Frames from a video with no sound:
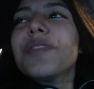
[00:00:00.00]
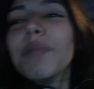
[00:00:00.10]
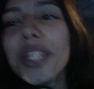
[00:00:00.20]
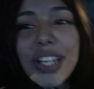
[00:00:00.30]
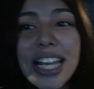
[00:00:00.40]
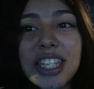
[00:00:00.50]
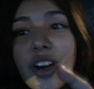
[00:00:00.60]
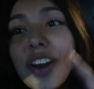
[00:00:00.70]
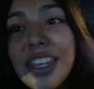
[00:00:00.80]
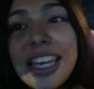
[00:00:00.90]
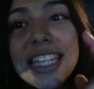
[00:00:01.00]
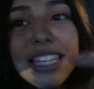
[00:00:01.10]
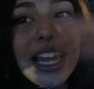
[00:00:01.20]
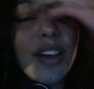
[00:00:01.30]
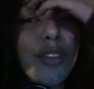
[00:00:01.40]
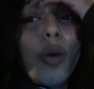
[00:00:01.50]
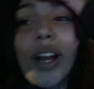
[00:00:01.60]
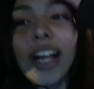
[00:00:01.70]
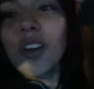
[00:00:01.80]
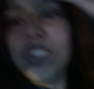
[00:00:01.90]
But you guys saw the inside of the
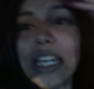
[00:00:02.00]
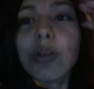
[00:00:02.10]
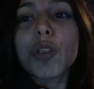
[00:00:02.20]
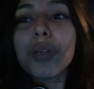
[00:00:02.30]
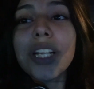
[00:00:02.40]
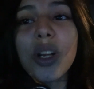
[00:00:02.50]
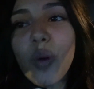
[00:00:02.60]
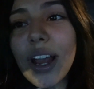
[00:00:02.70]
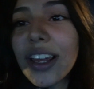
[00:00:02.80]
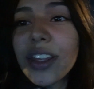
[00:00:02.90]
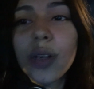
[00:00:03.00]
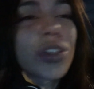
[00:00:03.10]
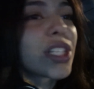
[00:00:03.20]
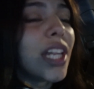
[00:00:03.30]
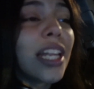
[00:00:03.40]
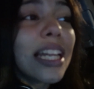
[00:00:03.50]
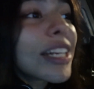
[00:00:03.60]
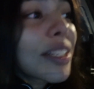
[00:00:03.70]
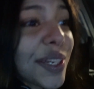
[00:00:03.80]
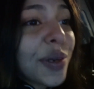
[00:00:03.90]
warehouse. It was pretty quiet. There was
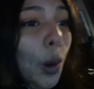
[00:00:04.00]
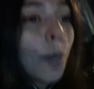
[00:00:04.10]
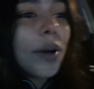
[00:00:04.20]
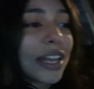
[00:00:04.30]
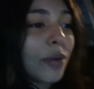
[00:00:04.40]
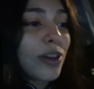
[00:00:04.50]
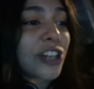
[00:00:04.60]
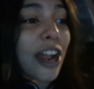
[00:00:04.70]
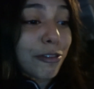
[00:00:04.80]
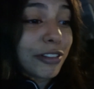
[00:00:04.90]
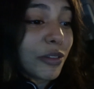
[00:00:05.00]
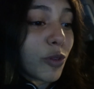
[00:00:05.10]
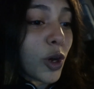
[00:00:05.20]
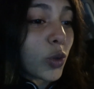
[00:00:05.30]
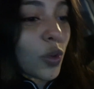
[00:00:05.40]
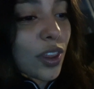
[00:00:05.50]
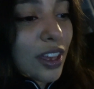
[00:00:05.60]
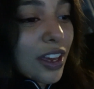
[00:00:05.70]
literally nobody, which I really fucked with.